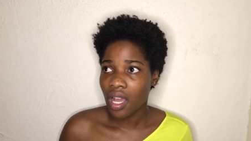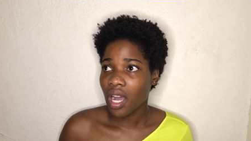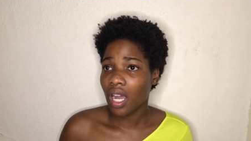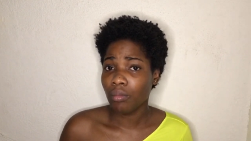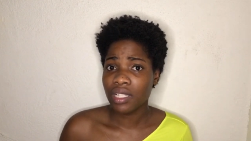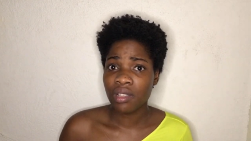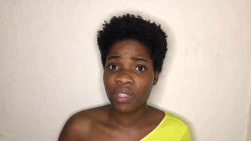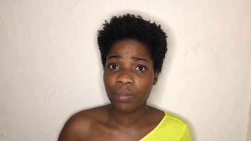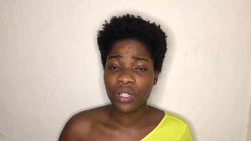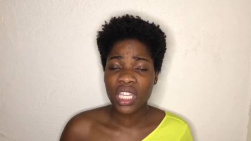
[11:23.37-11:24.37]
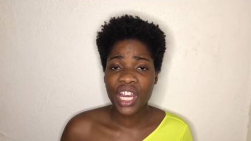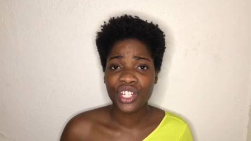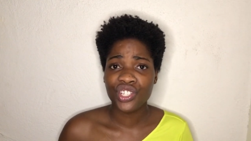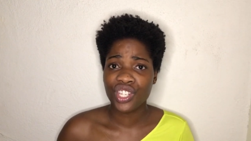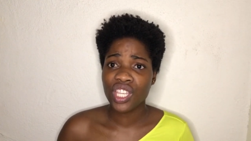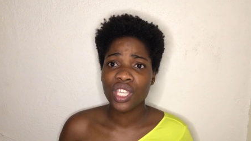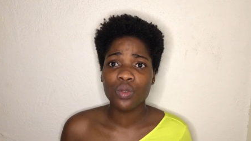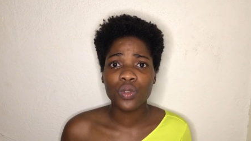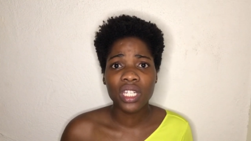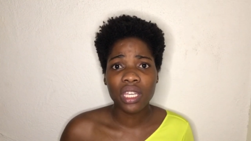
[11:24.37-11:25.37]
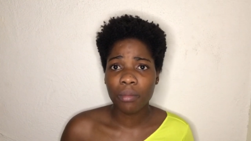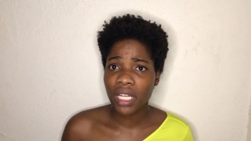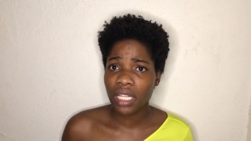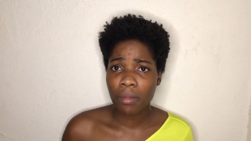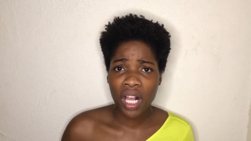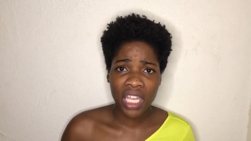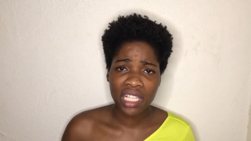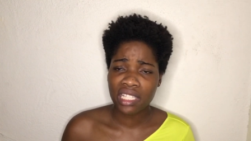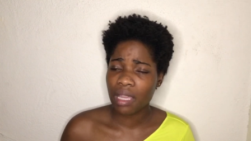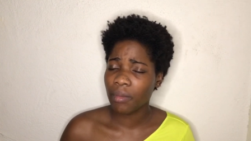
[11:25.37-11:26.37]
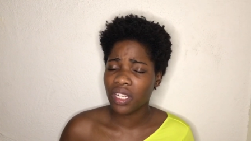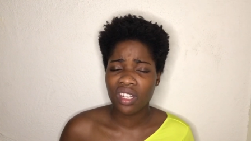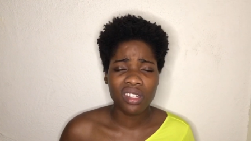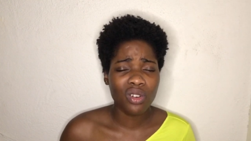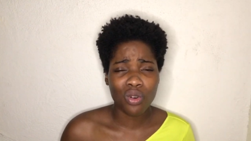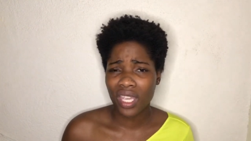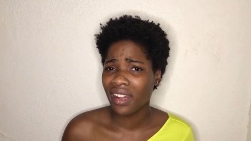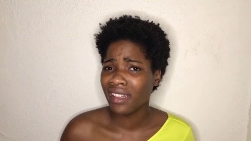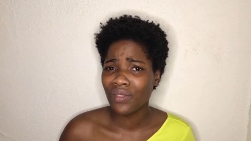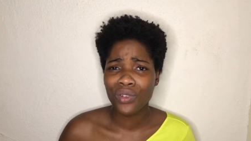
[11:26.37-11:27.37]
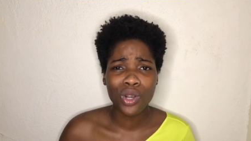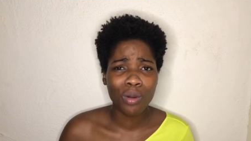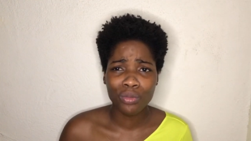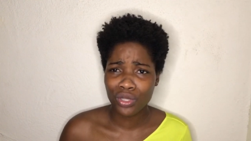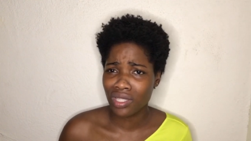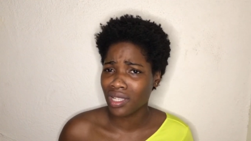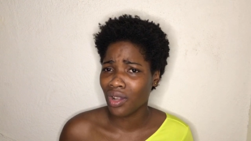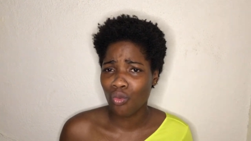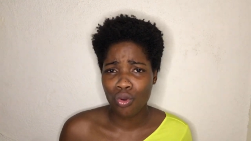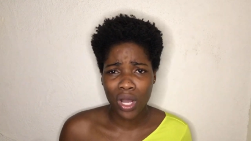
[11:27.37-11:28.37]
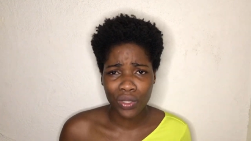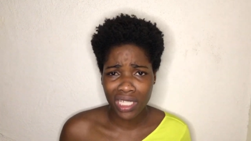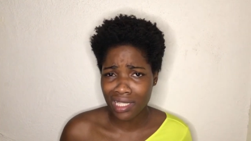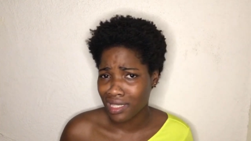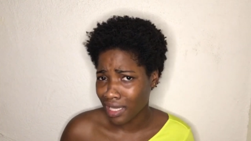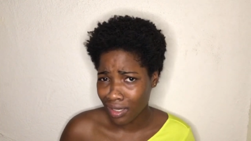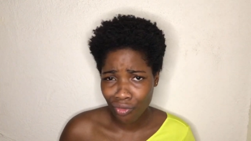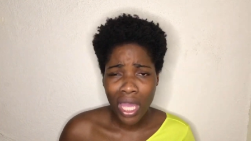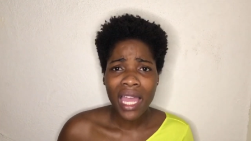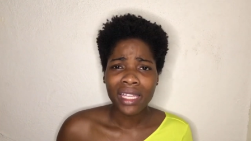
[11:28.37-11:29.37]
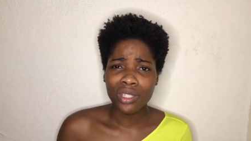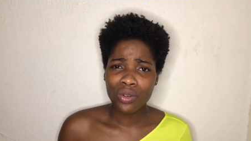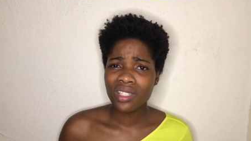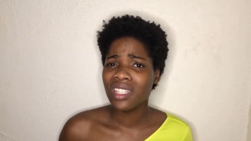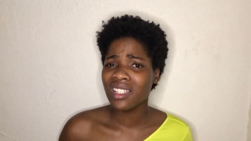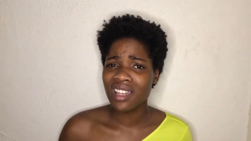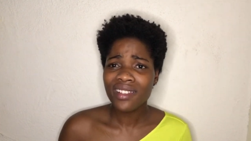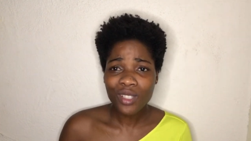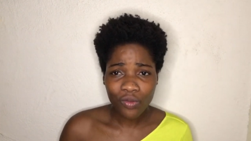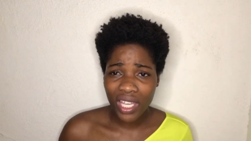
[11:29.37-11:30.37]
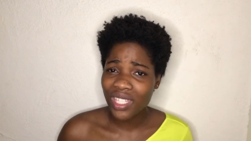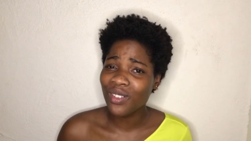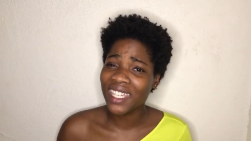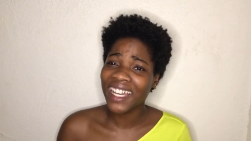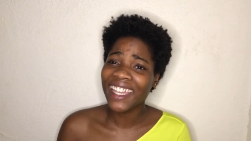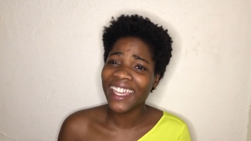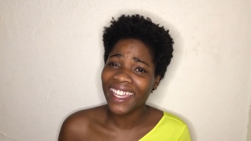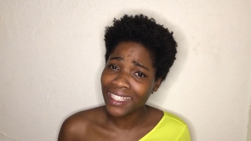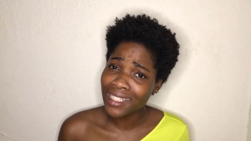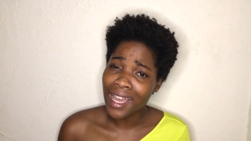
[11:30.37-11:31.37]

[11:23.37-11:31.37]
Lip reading: You see people carry chicken with them and them are excitement. They know you don't need to come out and go on with yourself. Those things are stuff that you can get